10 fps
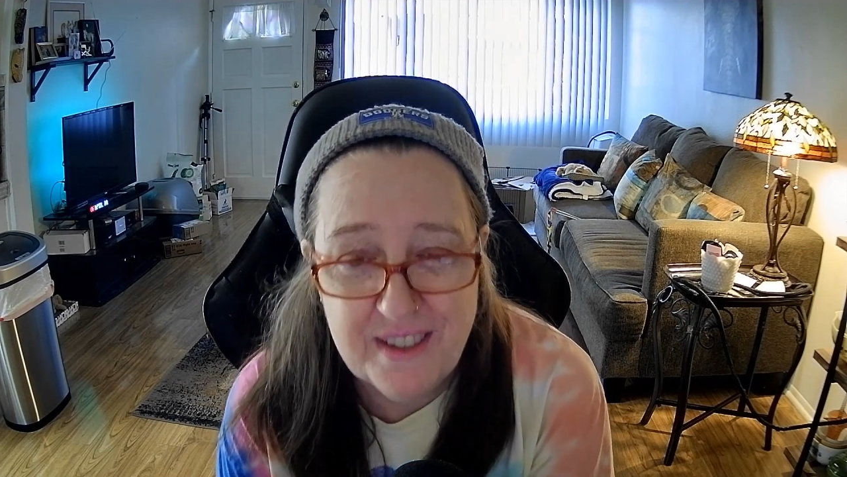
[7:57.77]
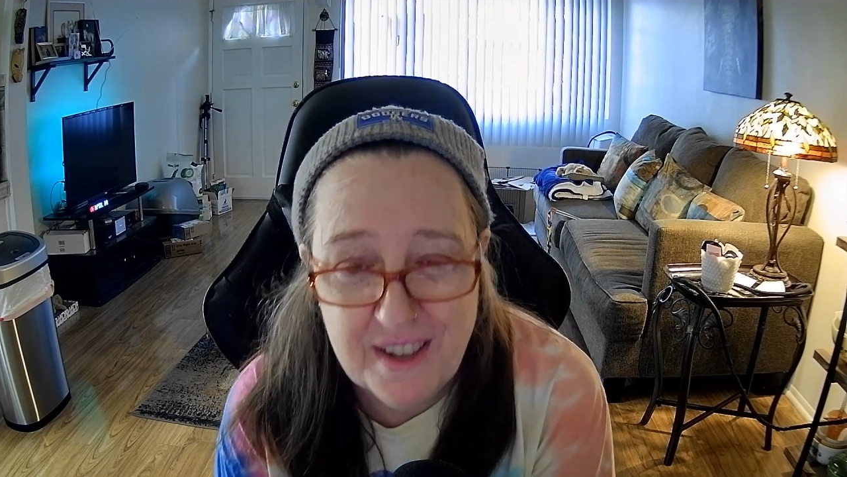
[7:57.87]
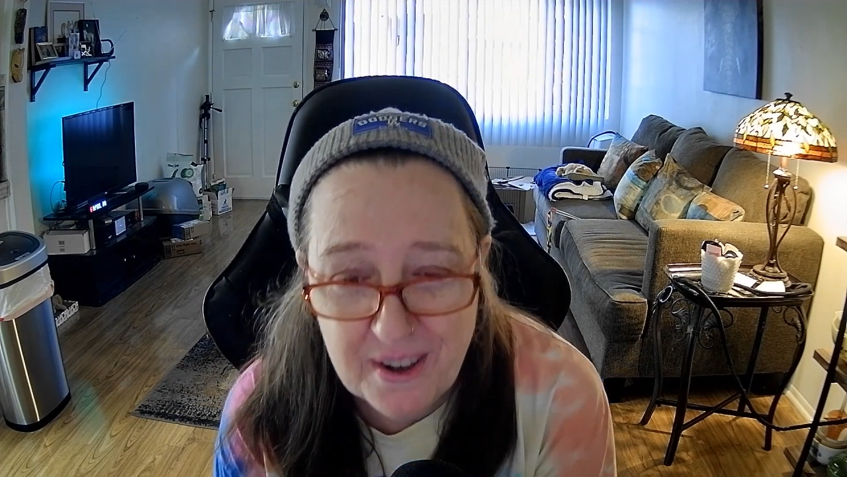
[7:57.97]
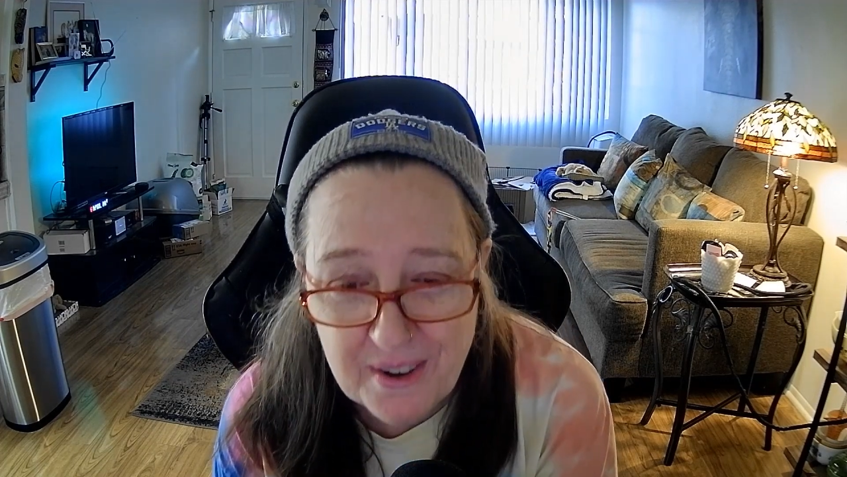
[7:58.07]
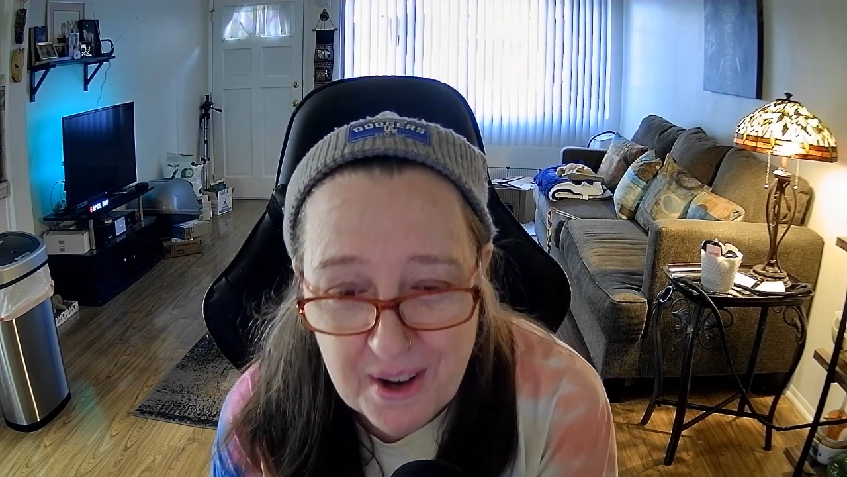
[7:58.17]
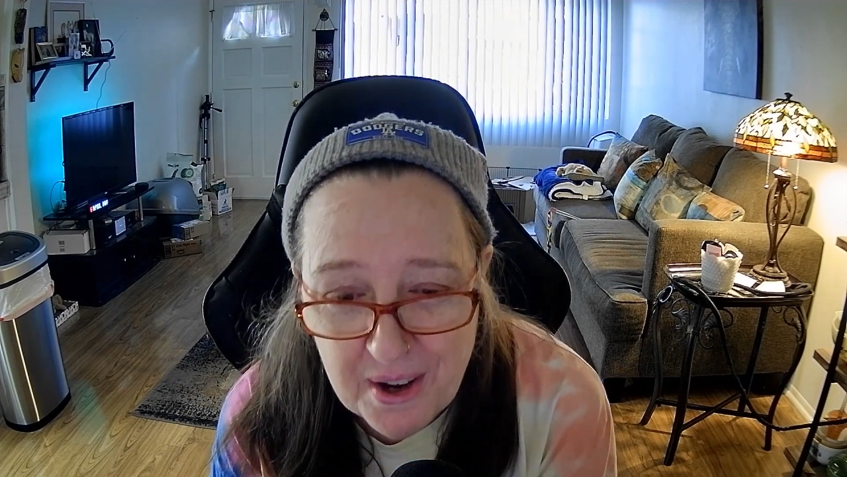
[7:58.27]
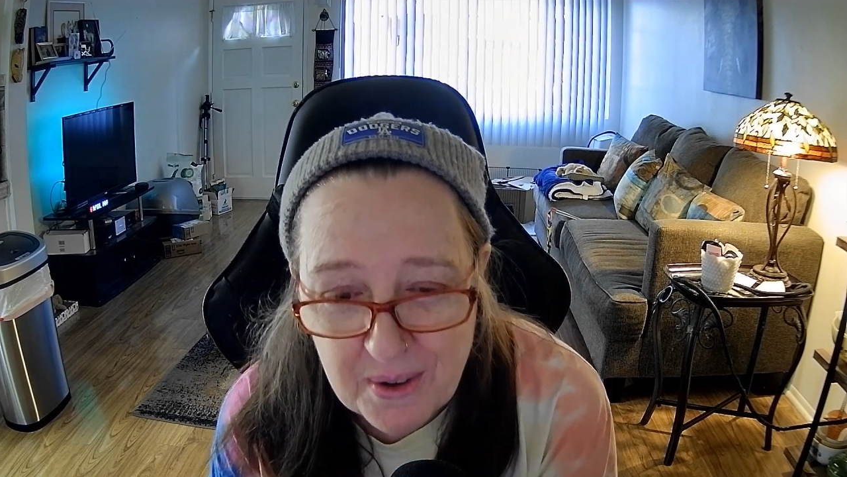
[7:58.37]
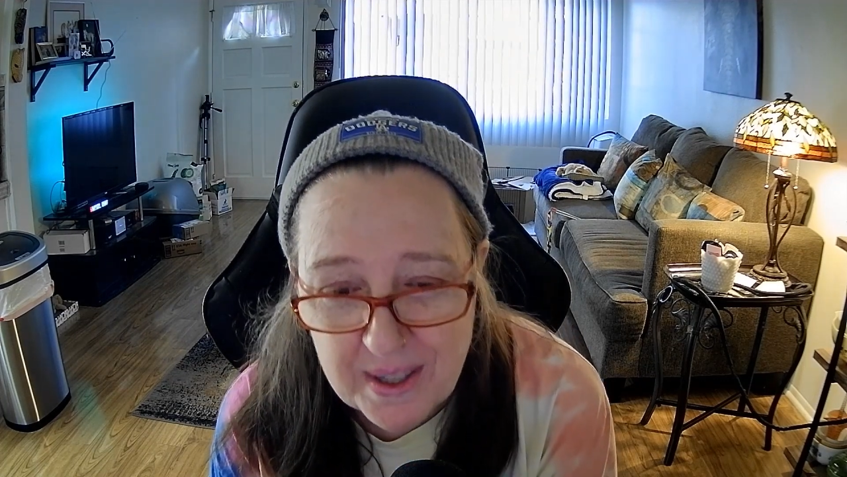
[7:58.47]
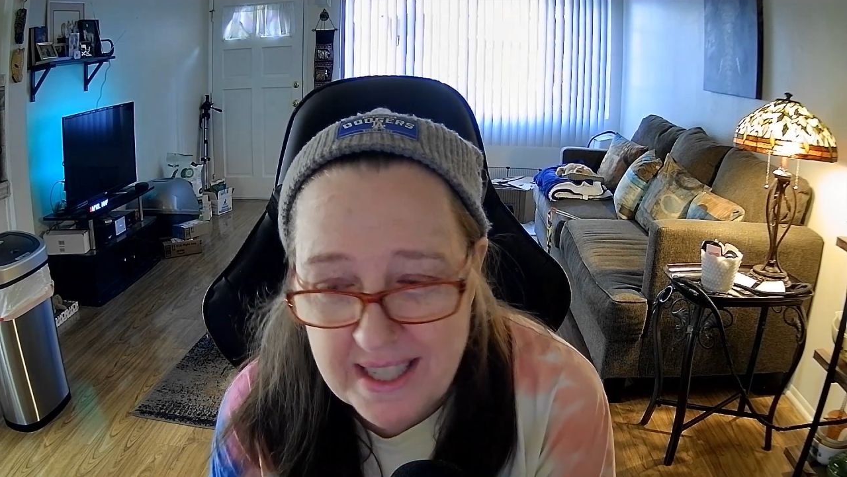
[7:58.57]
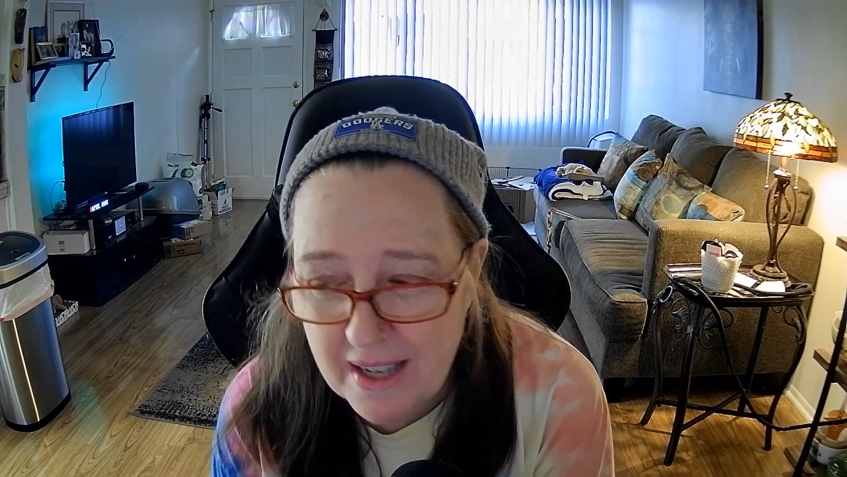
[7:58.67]
know
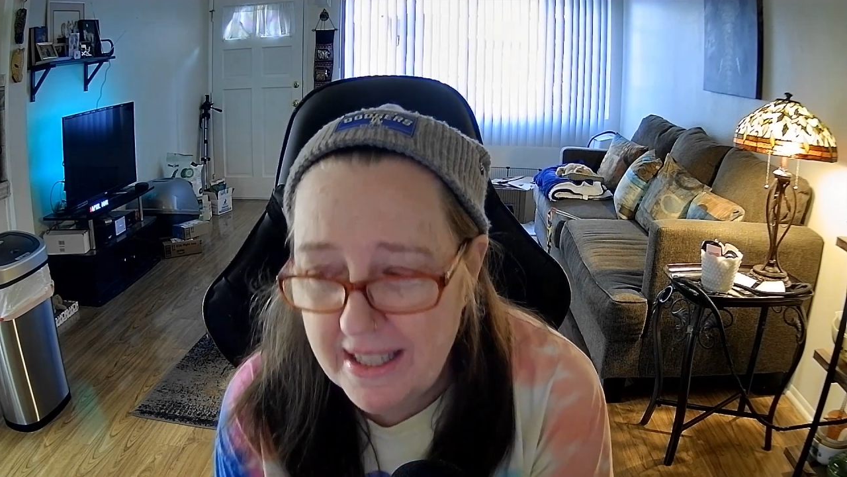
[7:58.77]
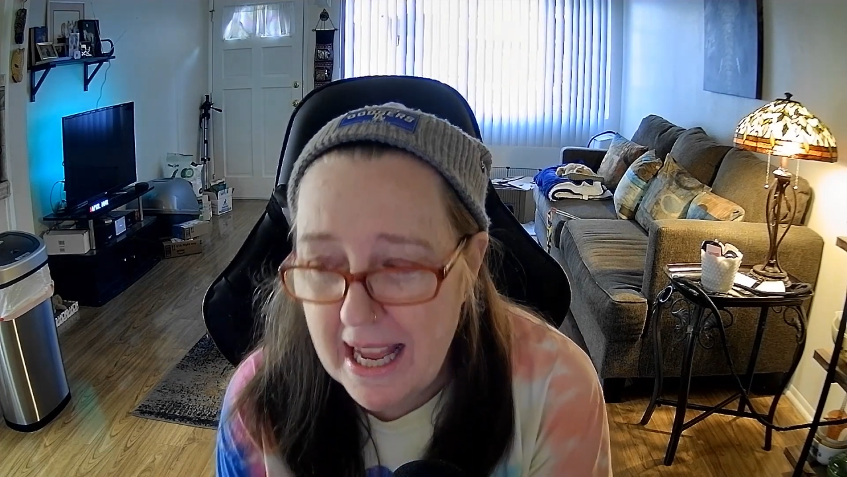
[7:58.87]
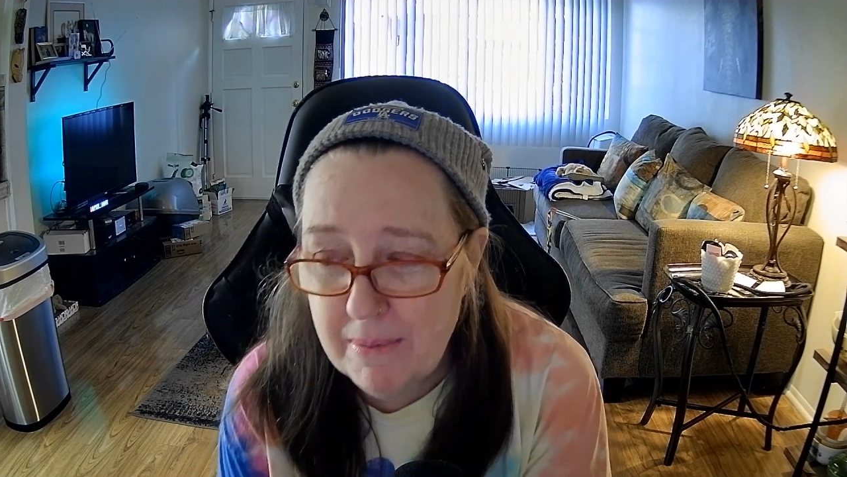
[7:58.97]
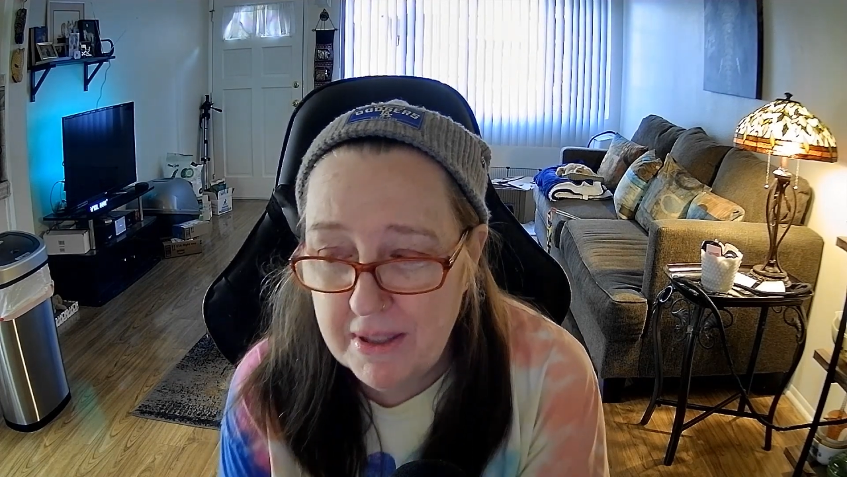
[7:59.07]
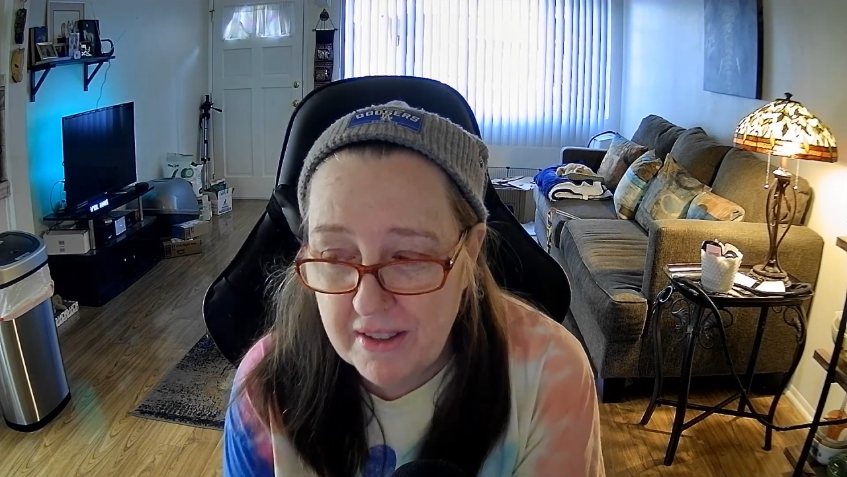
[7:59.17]
what day it happened on the